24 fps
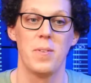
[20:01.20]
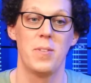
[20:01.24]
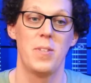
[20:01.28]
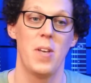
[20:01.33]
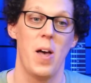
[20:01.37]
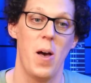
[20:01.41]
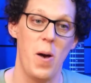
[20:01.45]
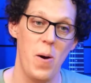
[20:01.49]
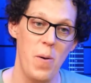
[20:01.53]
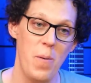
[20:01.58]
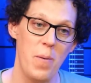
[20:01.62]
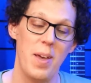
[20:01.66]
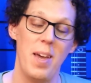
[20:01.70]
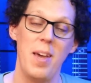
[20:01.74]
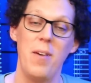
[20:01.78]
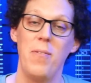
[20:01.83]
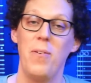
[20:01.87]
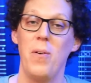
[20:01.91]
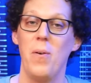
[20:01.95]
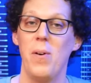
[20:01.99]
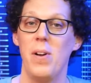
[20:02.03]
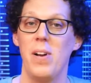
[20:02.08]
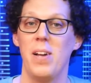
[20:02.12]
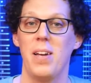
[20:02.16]
So
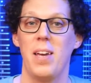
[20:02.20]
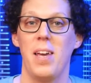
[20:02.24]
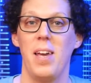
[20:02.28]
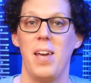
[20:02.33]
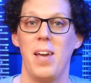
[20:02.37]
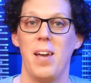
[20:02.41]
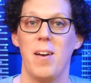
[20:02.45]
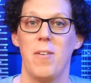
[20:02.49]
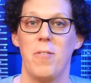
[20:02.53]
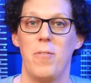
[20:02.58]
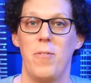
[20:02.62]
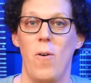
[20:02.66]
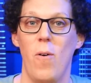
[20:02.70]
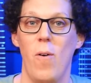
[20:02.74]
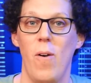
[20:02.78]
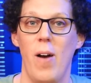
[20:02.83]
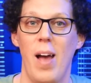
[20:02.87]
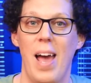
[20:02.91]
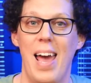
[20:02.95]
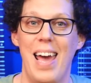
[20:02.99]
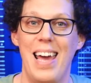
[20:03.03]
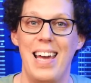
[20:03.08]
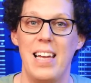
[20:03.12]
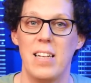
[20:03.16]
if you're looking
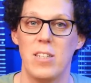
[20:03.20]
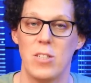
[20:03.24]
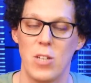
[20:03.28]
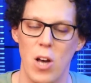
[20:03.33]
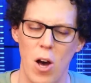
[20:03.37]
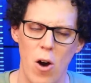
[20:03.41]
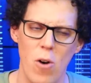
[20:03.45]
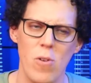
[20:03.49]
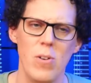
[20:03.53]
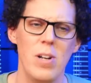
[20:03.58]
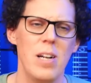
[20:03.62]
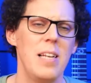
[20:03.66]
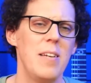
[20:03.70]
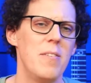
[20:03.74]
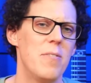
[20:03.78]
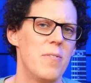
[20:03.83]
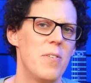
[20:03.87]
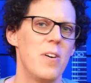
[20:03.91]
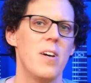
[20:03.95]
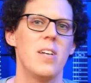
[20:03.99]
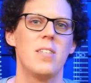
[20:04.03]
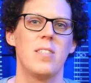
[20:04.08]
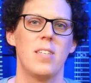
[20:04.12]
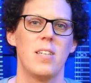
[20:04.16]
for a tonally
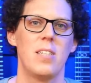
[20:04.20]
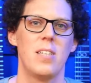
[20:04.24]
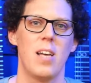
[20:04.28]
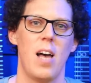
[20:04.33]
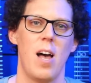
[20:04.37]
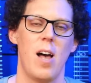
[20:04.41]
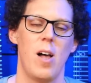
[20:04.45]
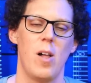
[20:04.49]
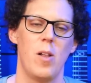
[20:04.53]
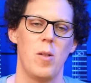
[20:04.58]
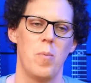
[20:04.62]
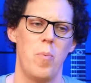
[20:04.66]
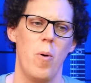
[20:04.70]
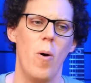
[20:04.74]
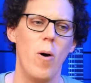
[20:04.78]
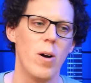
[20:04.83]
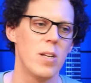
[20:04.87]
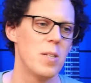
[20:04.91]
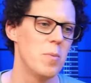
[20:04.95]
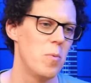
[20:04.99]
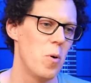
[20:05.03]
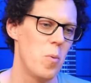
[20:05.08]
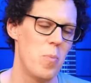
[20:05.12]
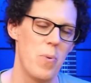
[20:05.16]
versatile
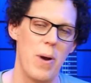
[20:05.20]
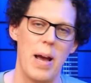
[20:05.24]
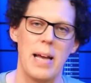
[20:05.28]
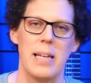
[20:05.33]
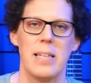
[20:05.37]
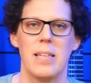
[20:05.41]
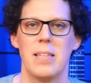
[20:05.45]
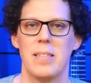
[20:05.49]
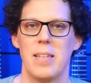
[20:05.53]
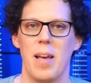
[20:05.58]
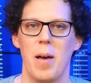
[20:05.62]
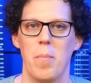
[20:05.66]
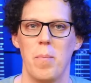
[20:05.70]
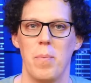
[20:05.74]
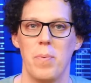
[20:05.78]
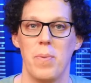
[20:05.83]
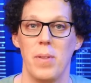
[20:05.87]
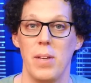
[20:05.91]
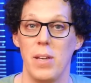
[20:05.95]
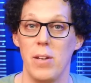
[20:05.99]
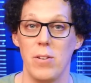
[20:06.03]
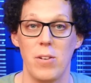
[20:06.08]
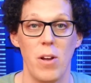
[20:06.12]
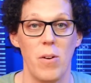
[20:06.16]
portable practice amp
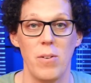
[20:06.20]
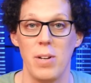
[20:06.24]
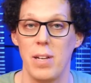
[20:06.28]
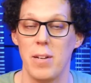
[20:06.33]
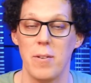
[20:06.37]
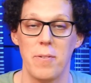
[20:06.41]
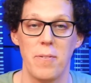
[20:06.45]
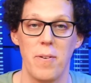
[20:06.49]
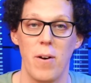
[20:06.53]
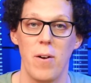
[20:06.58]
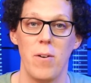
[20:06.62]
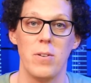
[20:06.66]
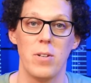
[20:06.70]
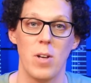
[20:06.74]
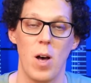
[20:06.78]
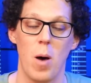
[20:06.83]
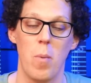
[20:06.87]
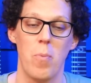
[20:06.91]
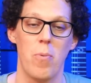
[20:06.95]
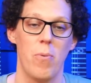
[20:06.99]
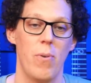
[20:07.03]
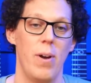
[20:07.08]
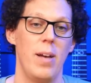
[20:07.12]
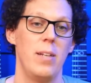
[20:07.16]
that you don't need a phone to
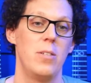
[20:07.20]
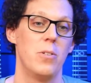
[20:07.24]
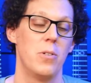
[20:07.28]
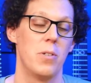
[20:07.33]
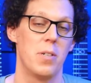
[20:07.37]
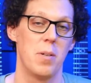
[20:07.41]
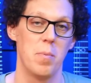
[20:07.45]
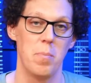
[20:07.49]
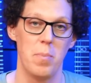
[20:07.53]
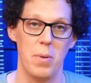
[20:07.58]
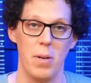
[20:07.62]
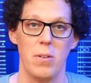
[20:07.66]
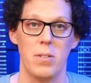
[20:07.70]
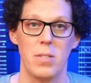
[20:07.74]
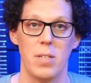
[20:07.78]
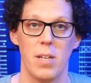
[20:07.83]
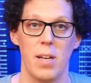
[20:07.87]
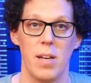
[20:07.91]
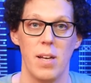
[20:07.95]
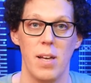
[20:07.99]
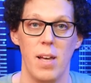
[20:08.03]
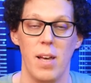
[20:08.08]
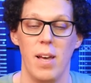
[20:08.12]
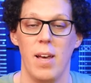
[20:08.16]
operate or a
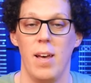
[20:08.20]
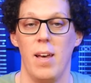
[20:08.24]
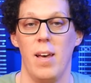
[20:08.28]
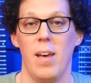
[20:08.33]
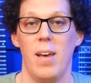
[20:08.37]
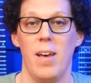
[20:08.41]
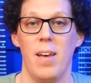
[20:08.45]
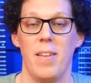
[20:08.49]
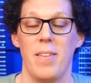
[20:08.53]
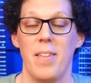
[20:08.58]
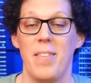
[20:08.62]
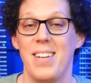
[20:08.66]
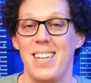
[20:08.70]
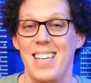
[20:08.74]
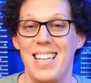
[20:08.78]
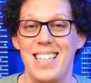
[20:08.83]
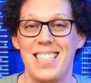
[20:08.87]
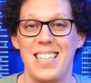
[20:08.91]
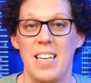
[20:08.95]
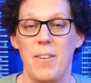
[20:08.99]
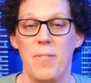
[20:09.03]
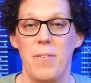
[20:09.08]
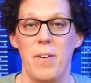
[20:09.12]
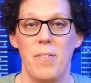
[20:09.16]
computer, then the
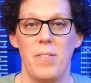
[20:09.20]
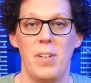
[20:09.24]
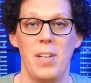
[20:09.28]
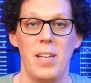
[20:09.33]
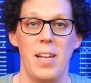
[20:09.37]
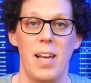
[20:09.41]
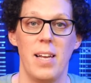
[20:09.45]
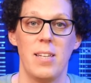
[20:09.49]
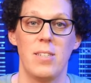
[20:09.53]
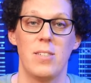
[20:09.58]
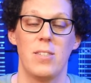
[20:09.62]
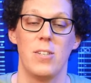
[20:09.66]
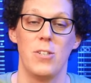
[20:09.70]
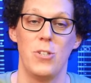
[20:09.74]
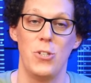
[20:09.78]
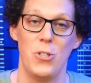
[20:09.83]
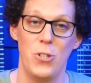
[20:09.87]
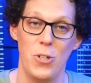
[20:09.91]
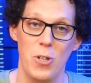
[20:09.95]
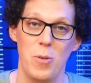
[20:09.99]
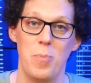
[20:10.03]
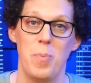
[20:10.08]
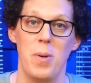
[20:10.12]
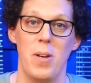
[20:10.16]
DC-15S
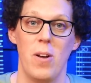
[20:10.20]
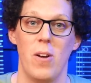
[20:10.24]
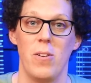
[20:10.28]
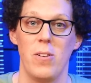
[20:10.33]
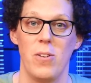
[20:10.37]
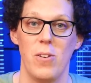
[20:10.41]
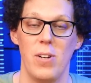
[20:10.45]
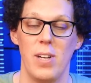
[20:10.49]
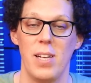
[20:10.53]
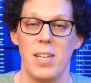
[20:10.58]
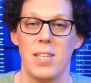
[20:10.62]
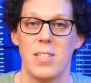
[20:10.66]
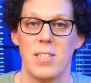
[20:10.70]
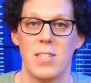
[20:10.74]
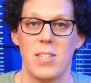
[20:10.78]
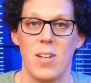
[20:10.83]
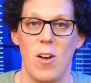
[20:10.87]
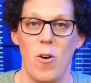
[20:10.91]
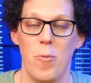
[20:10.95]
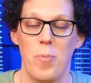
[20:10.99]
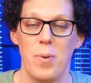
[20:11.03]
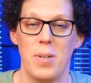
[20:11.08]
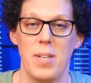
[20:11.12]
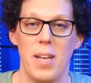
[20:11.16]
should be on your list
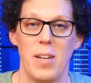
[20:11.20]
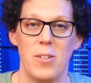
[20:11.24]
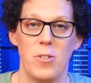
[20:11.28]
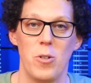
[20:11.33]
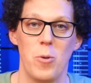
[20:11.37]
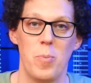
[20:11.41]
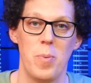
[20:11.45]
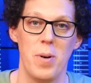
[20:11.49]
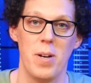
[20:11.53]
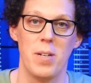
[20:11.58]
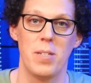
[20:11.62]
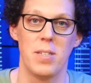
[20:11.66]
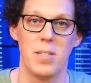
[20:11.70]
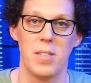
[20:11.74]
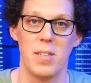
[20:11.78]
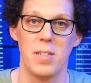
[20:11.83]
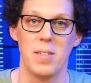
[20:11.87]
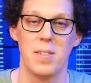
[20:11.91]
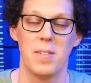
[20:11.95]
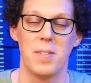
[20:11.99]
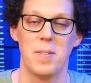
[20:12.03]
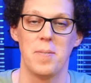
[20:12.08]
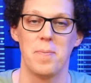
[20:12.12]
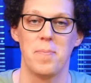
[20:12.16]
of potential
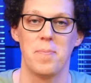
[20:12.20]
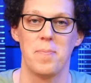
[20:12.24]
purchases.